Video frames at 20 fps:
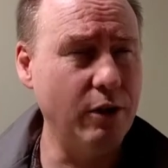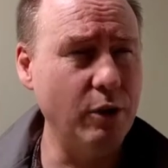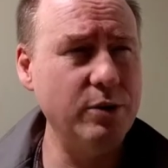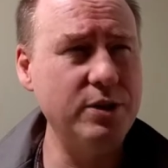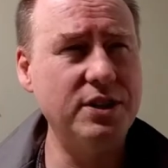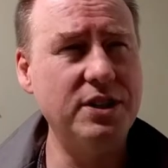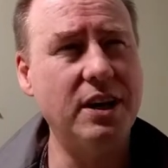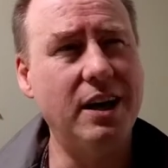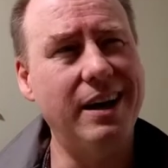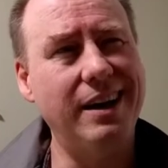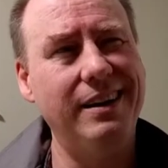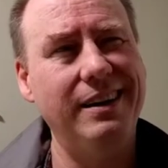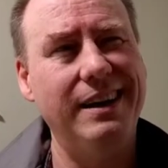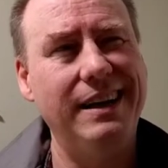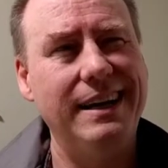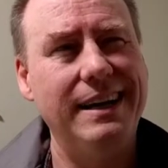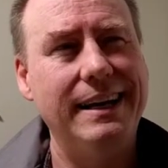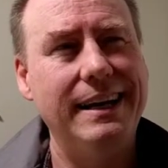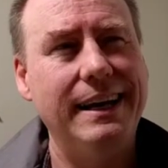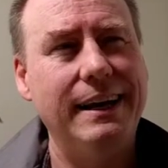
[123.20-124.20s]
I've always thought,
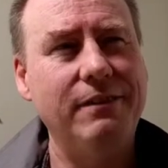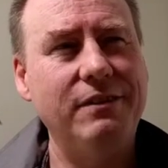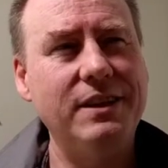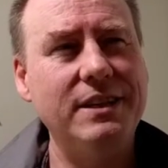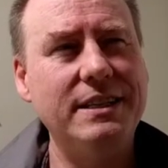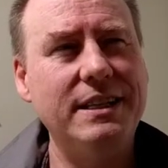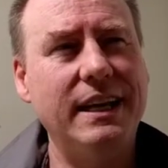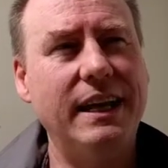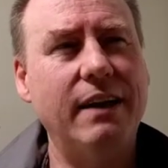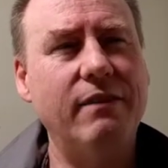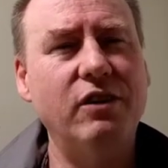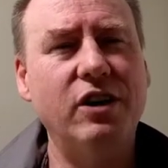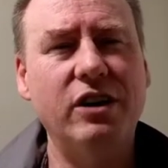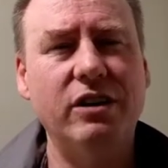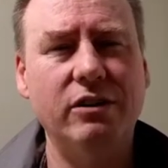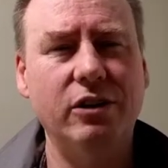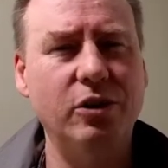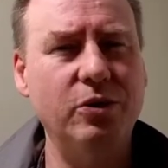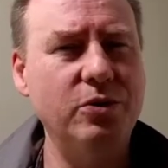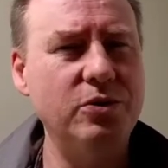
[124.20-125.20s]
if this thing
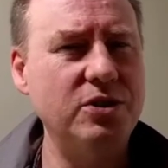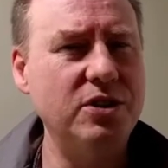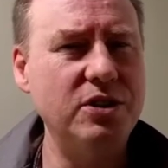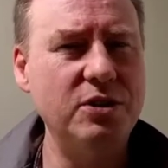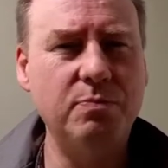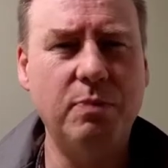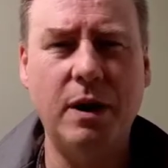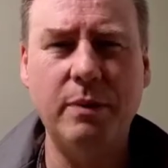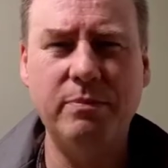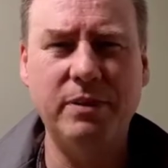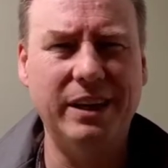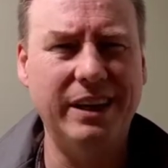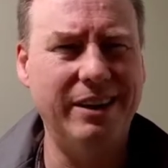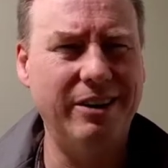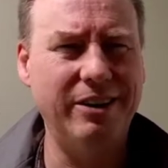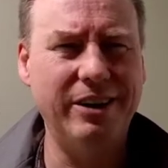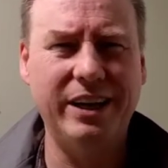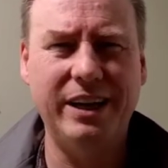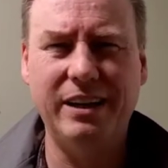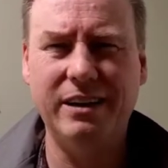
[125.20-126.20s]
ever loses
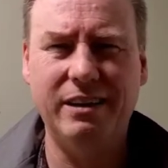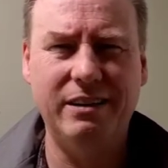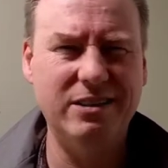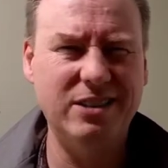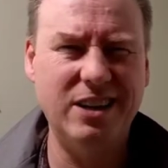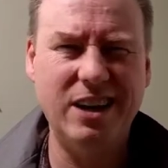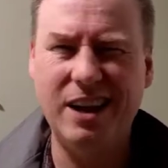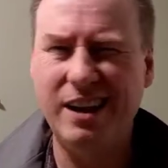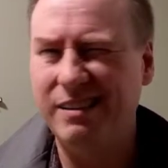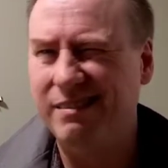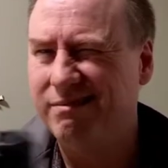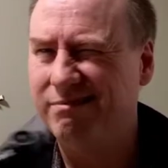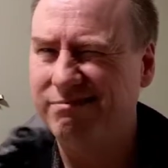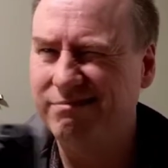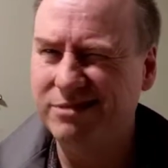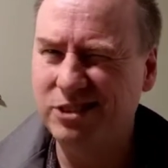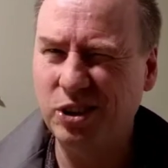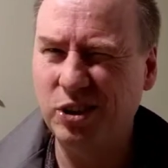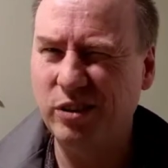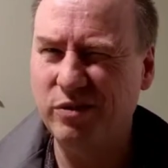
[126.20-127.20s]
popularity and is not
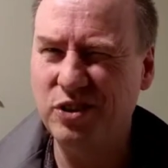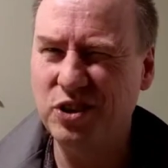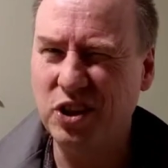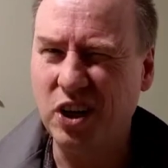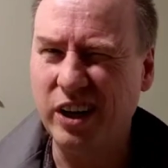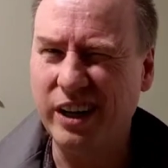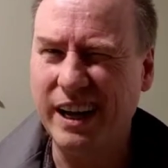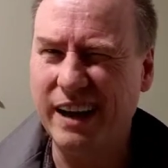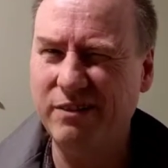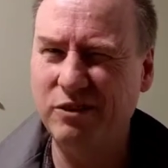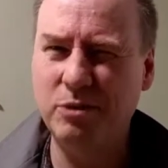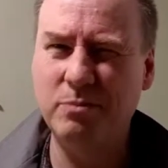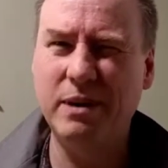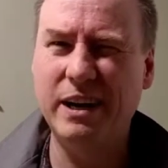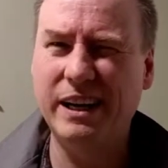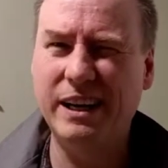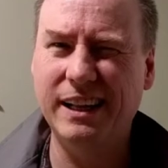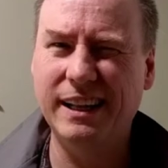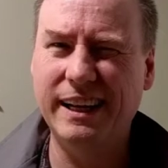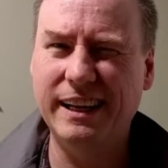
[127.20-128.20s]
sort of sought after
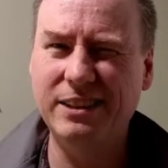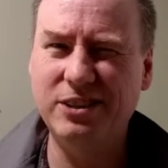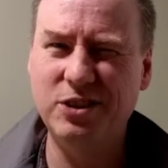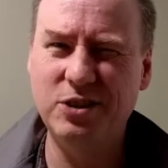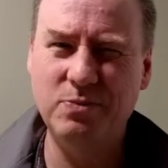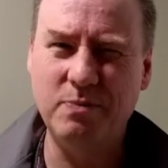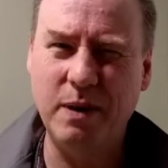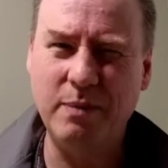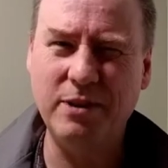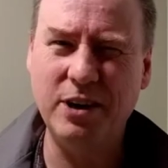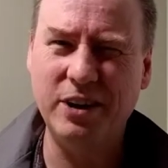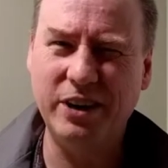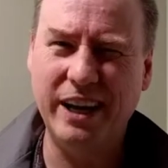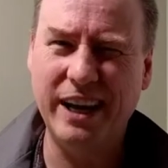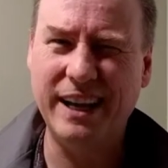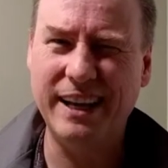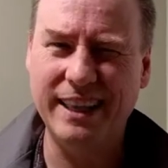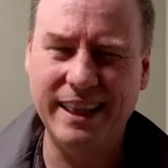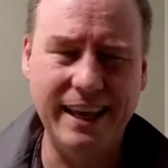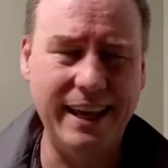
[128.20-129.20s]
by collectors, maybe I'll
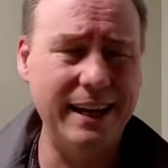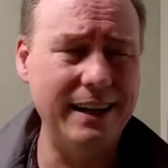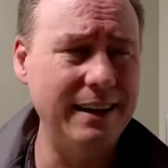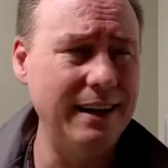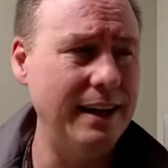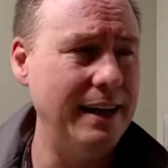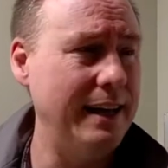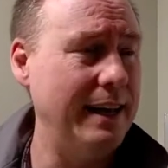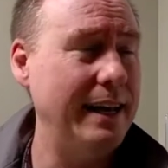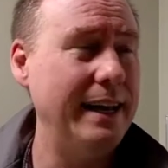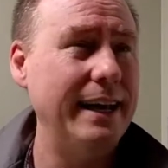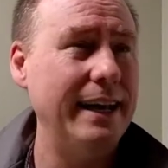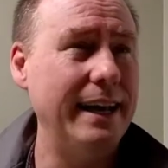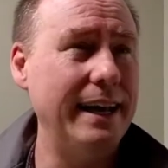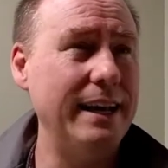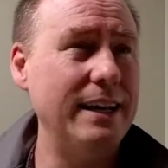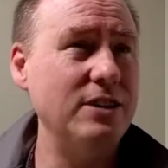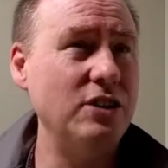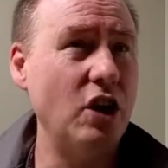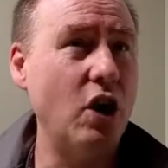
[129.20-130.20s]
get it then.
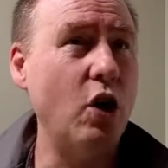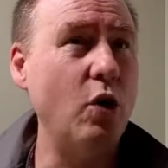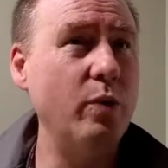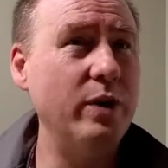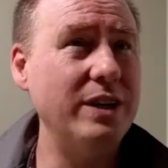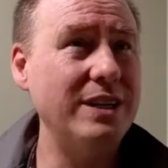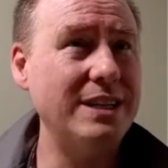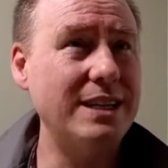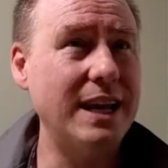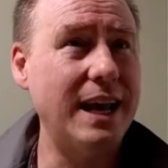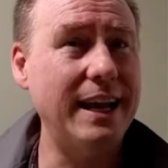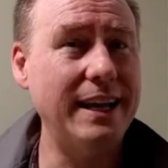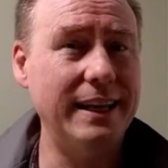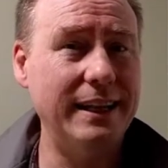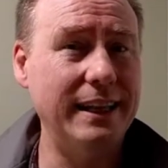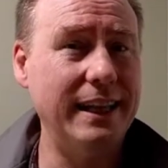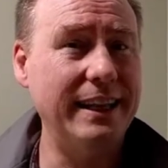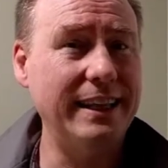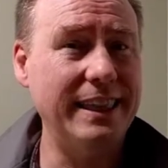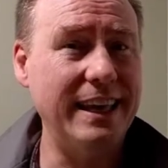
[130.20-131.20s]
It has always sat
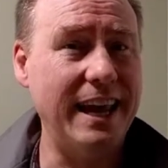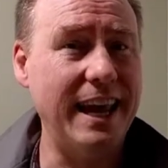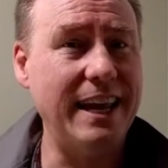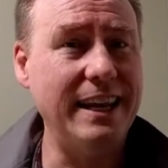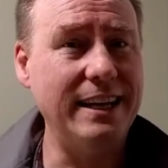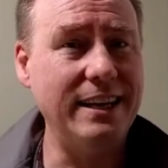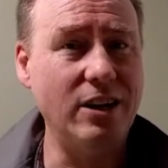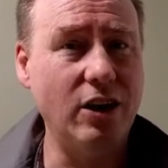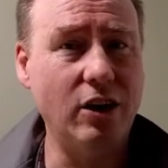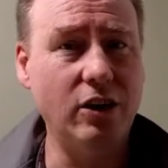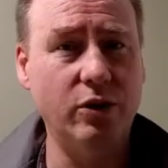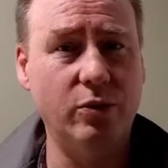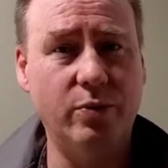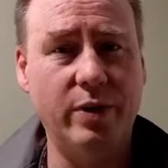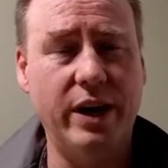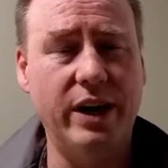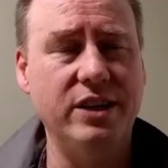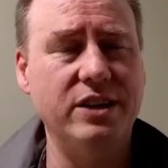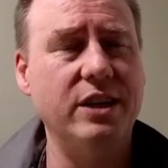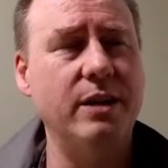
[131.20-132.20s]
at, like, the
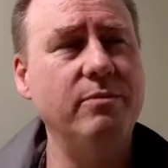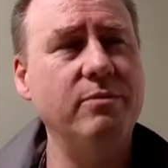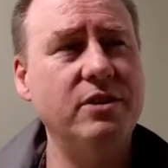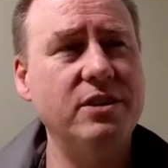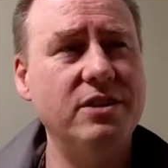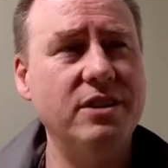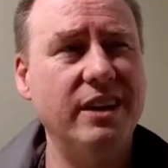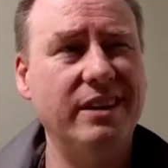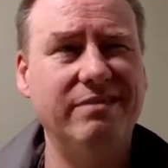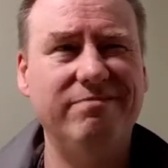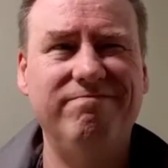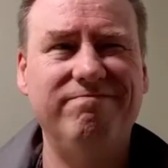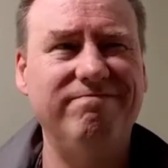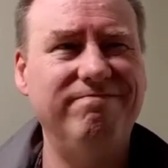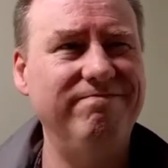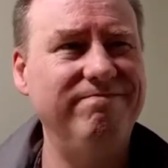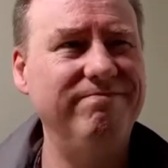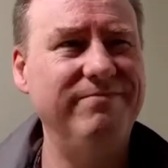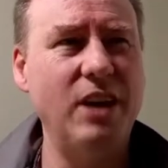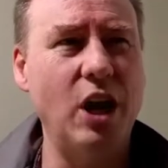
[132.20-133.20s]
$80 range. I'm just like,
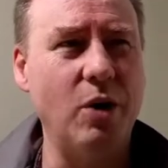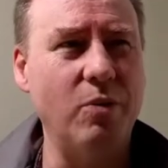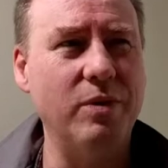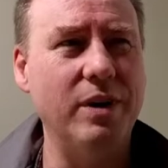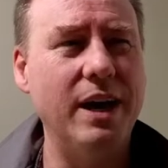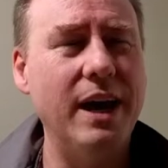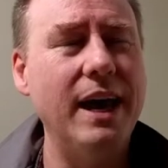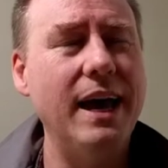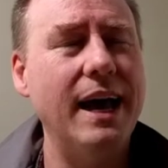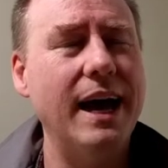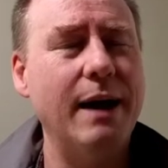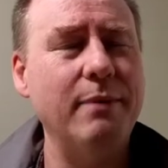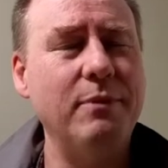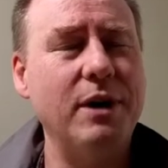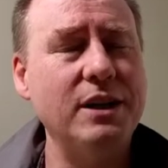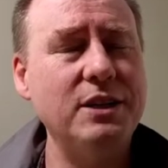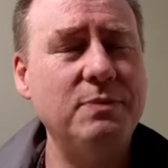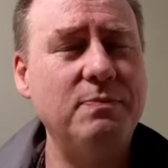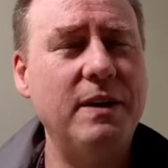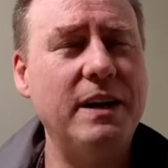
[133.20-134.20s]
no.
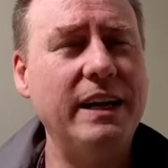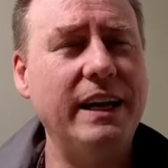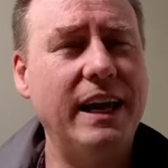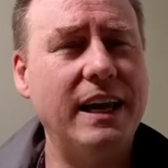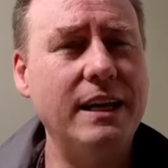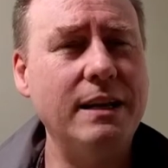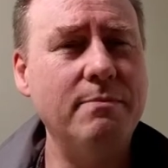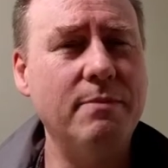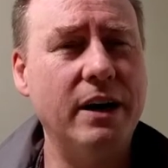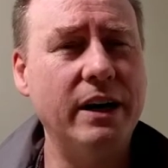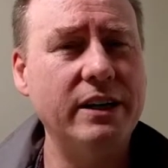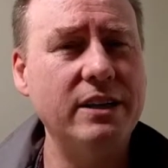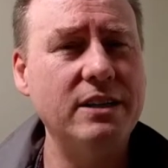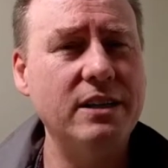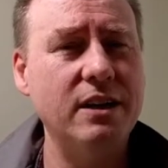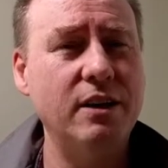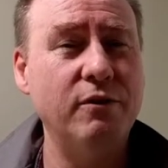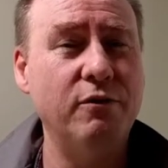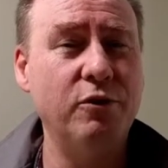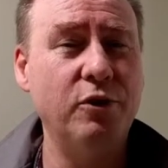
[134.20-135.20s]
I'm not spending
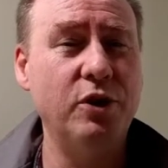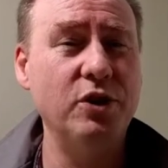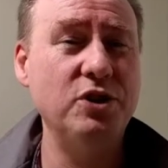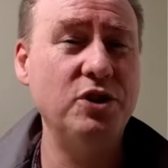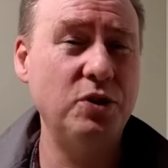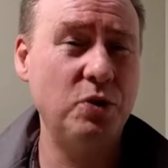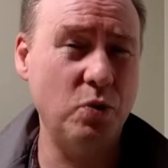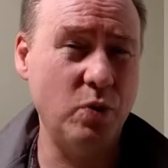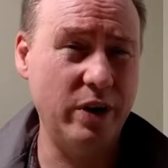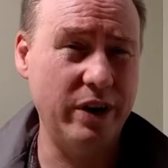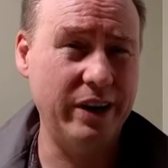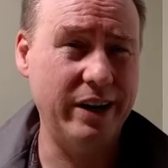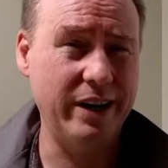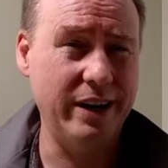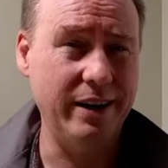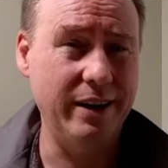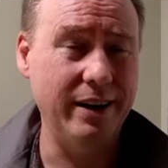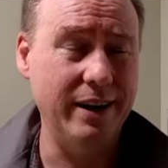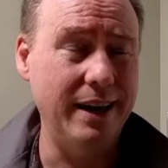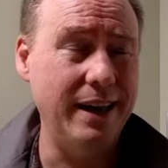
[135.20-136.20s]
$80 for a squirt
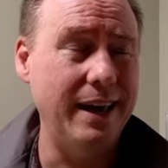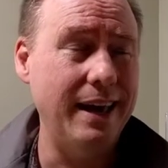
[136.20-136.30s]
gun.